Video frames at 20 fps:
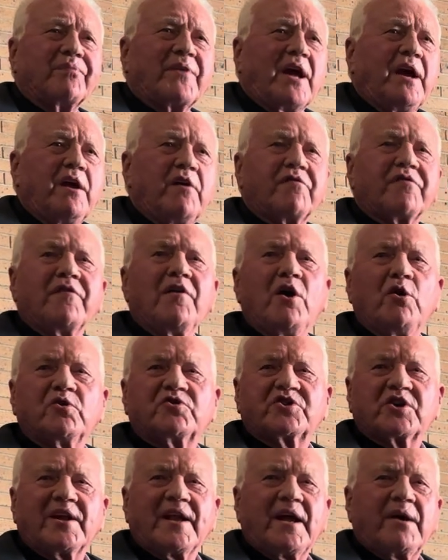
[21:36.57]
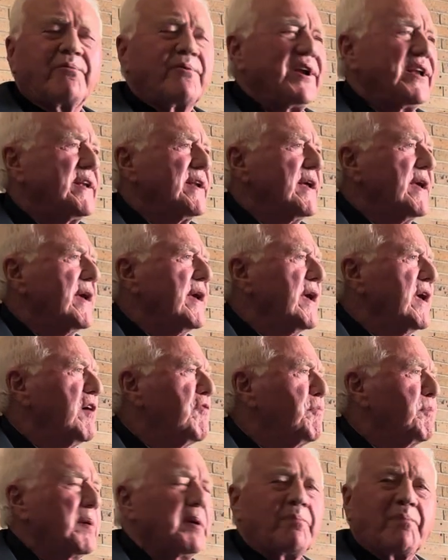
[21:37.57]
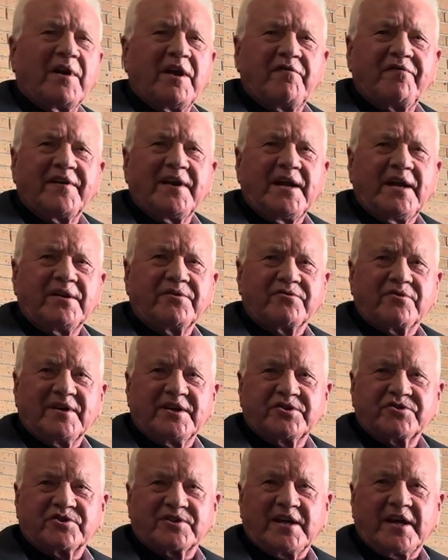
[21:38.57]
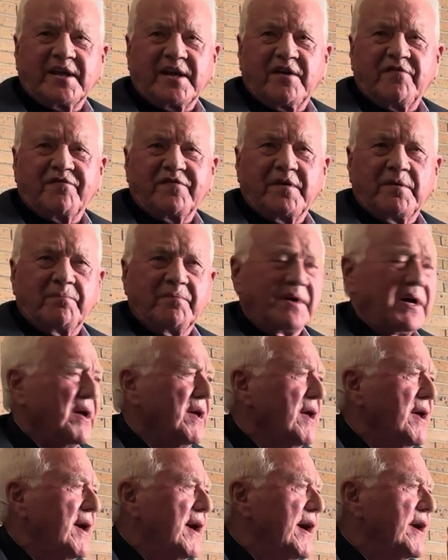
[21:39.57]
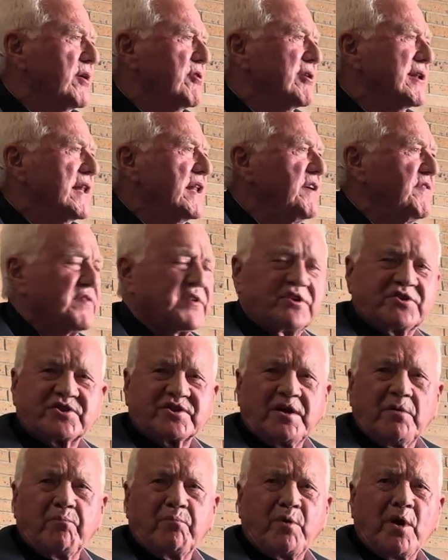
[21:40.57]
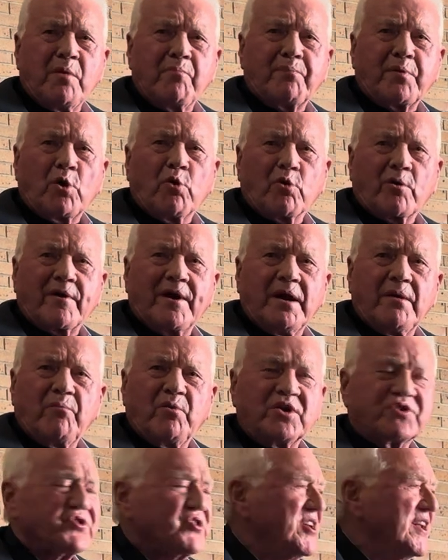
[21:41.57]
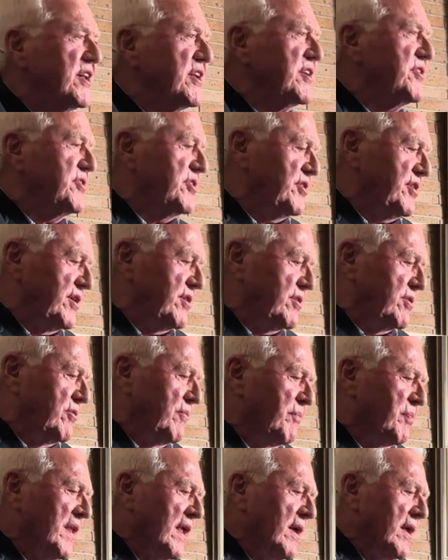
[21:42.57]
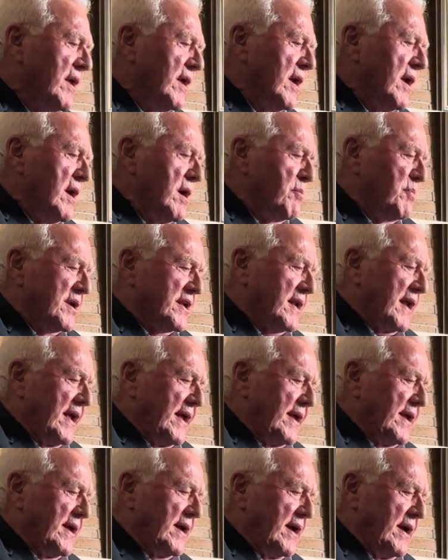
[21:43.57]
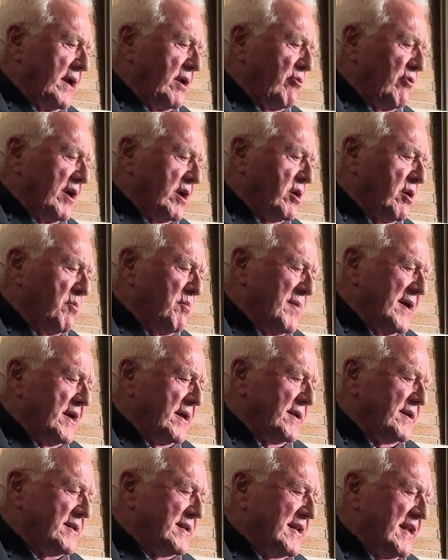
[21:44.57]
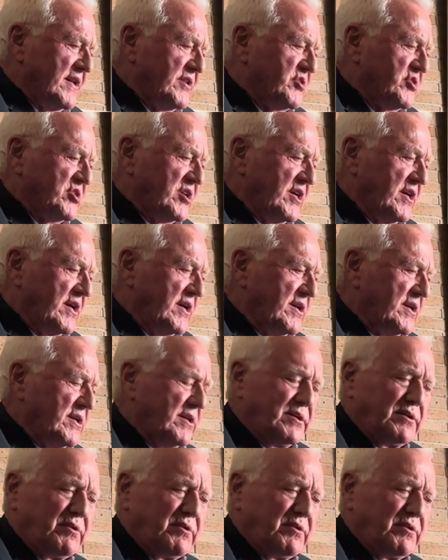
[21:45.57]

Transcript: have notes on everything. If people have an interest, I could leave the some one program or send it to you. But I recommend that, say,